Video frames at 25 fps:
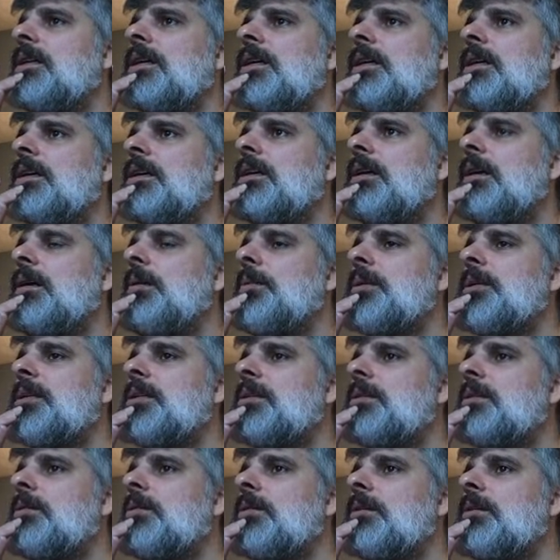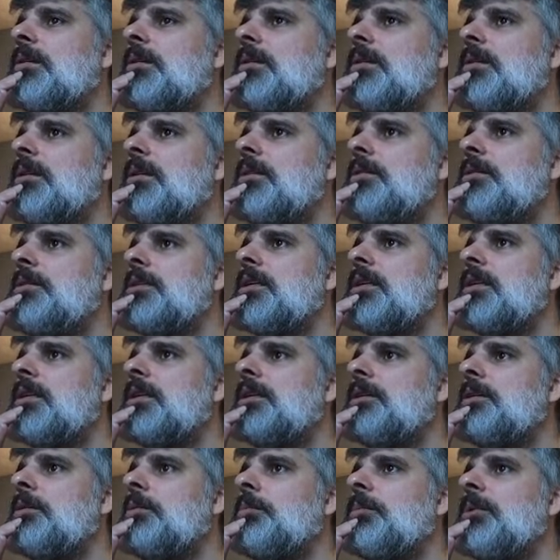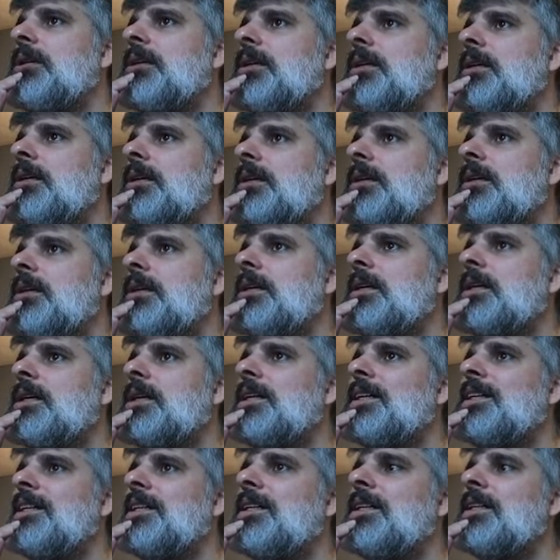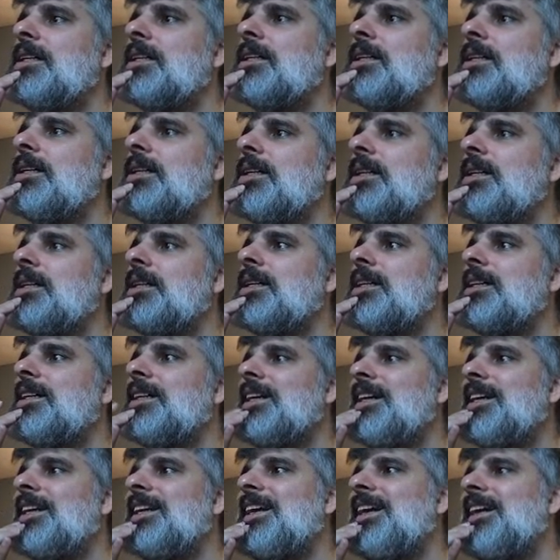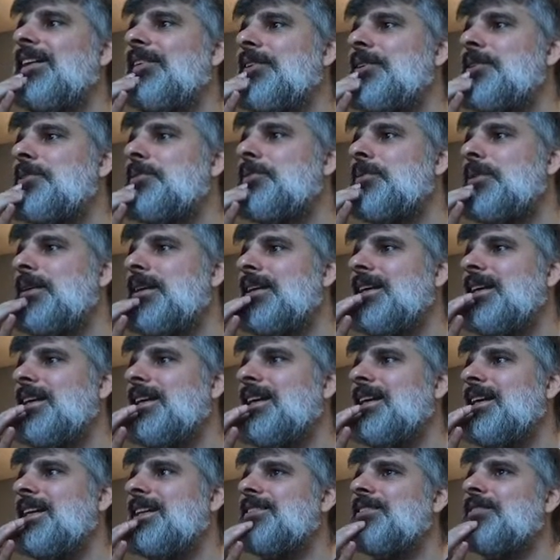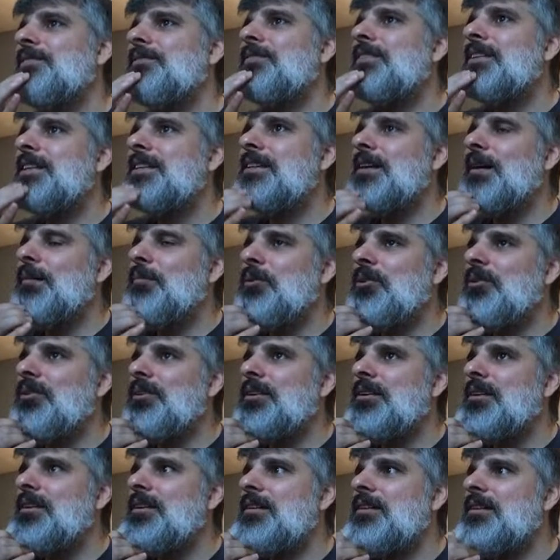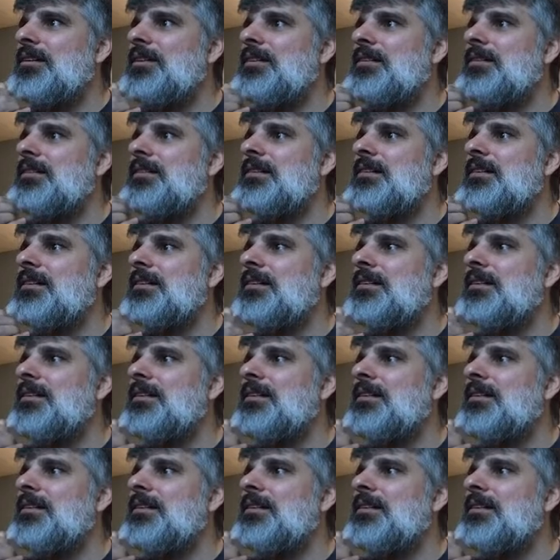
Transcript: Okay, game is still, he's losing a little bit here. And now he's winning, he has a redouble here.